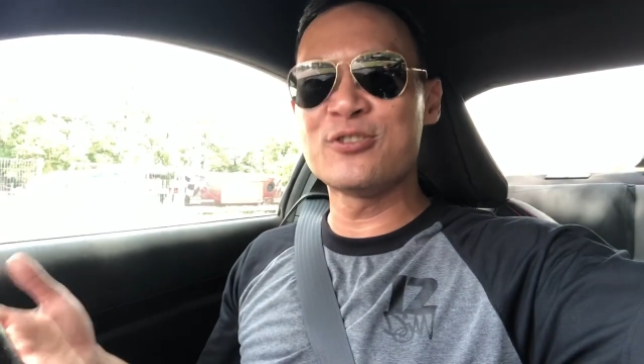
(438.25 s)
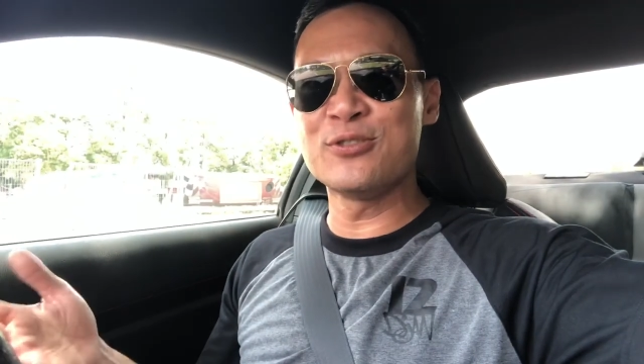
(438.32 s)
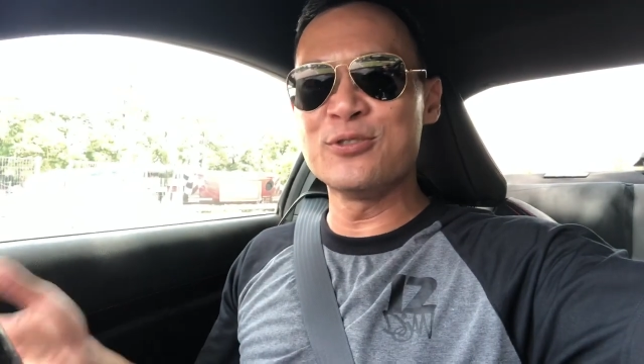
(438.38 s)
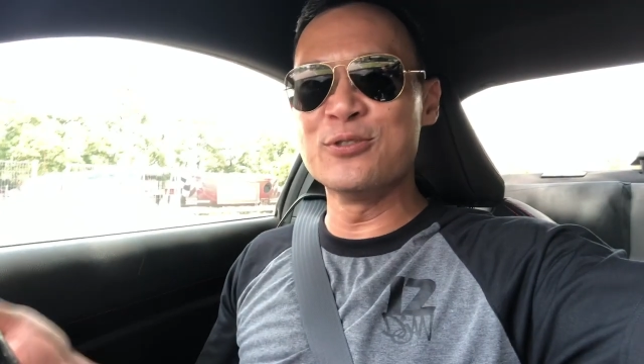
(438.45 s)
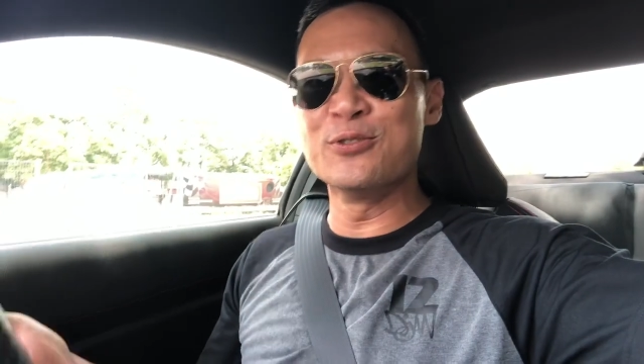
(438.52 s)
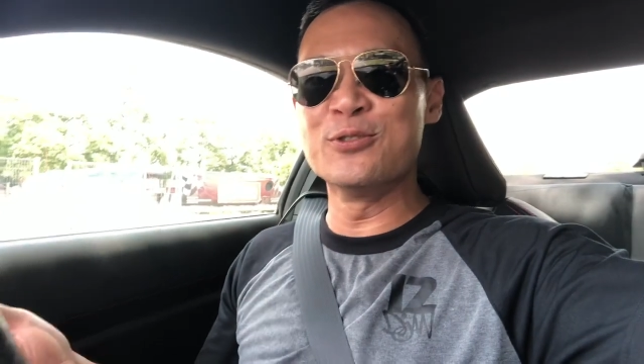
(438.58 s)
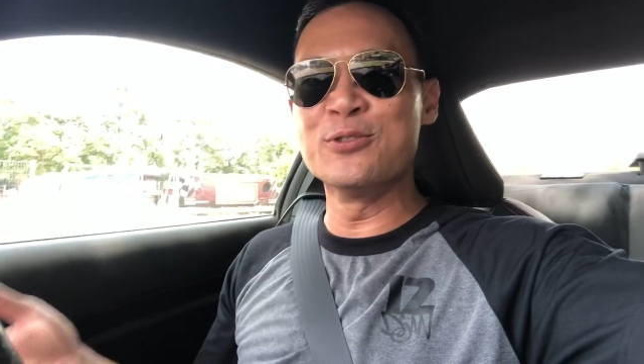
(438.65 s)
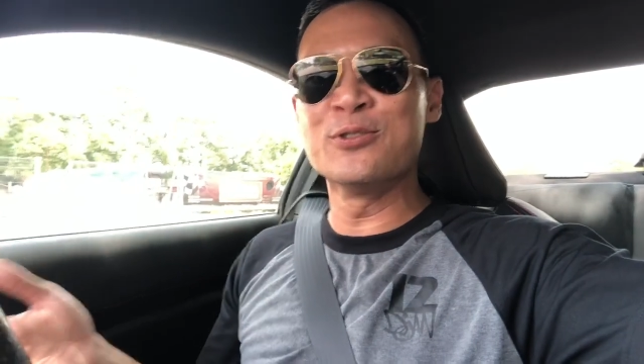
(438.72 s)

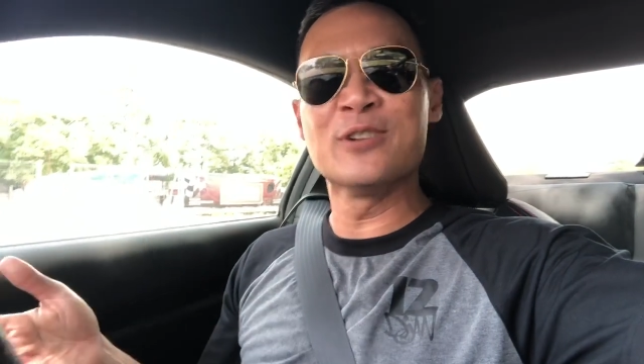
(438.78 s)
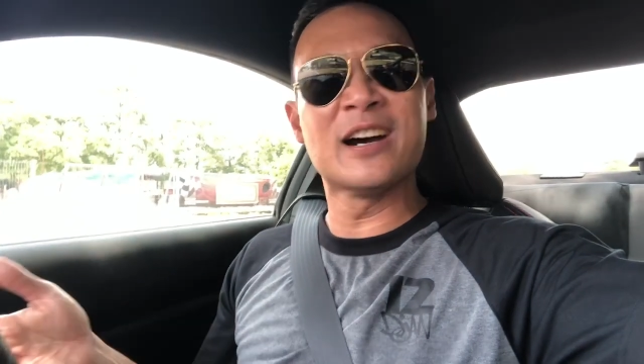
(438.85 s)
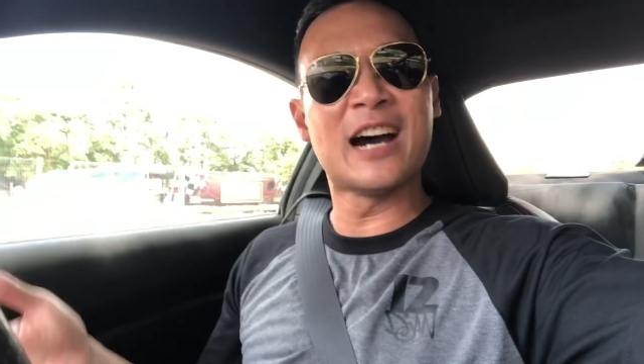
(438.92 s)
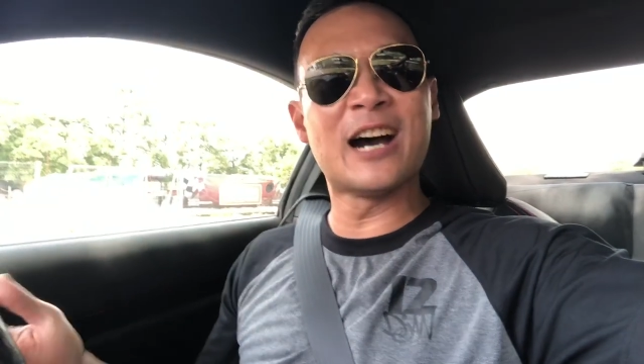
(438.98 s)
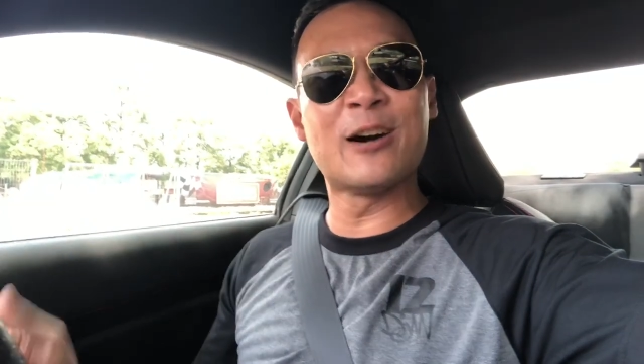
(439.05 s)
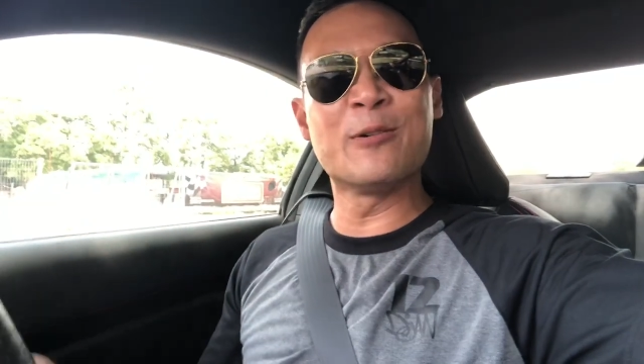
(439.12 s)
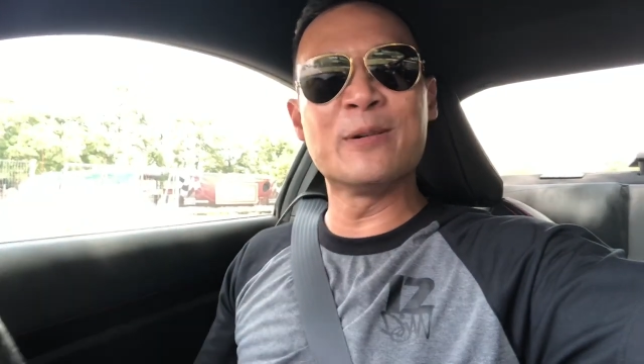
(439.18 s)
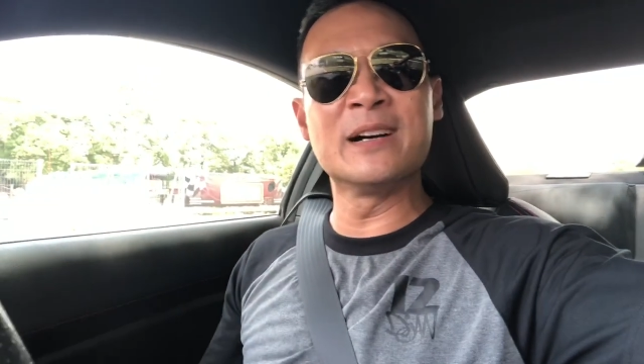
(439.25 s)
to
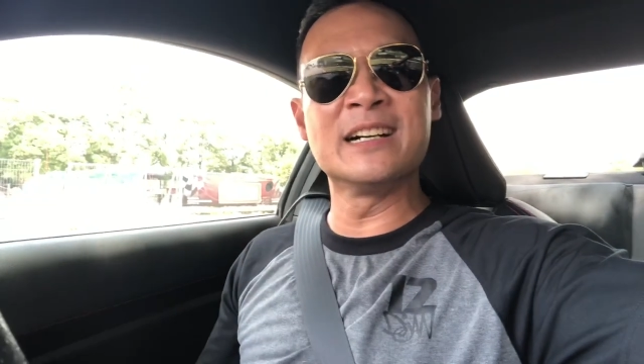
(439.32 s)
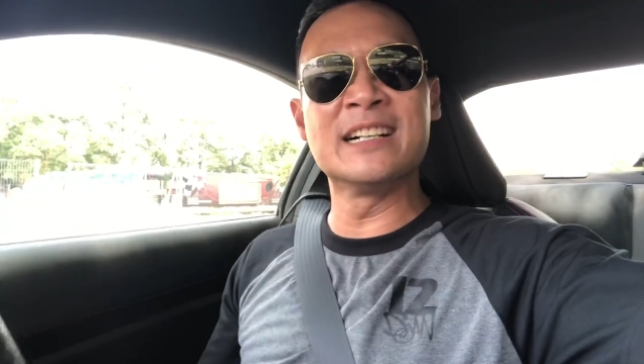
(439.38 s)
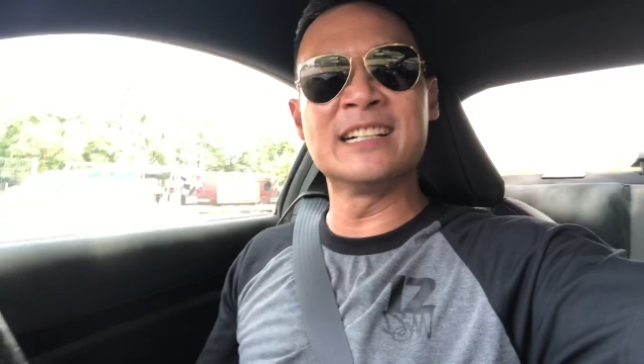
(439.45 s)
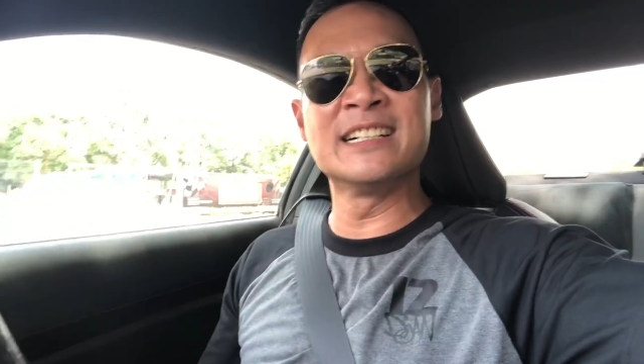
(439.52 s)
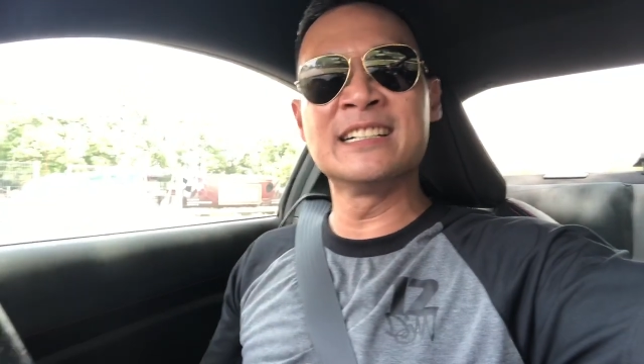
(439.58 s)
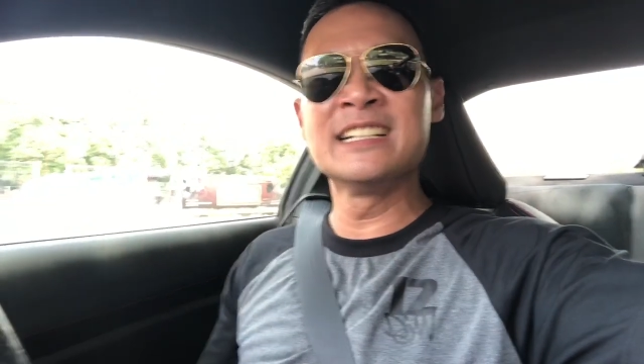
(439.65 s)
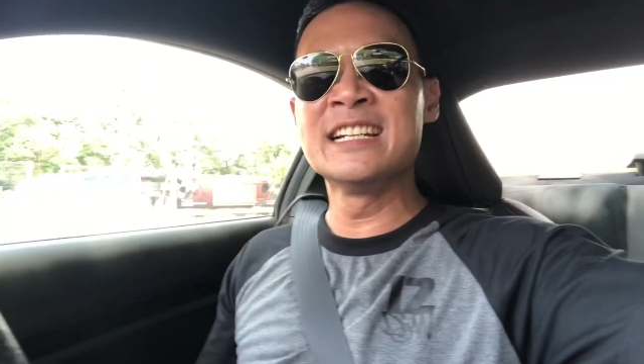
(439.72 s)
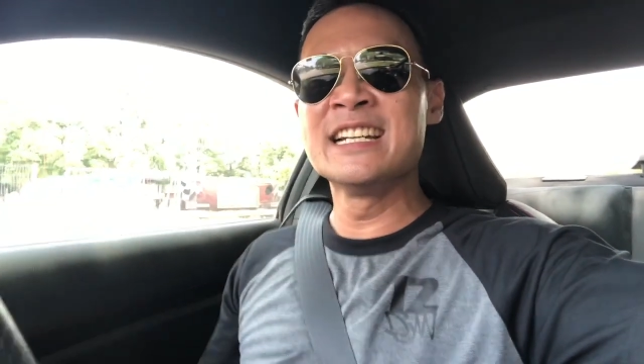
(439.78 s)

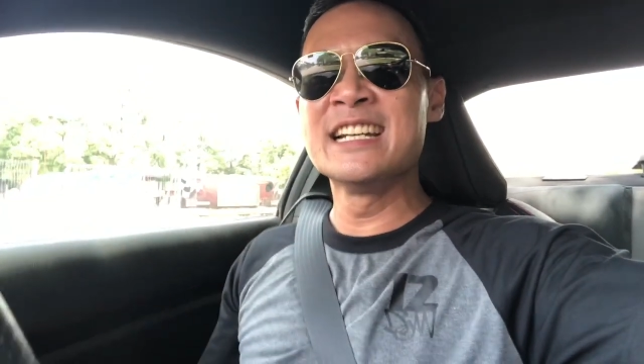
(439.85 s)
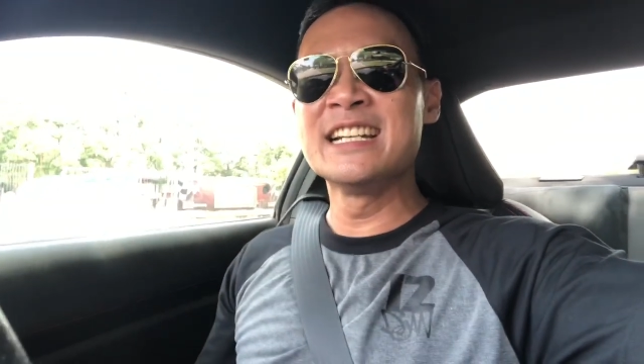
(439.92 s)
our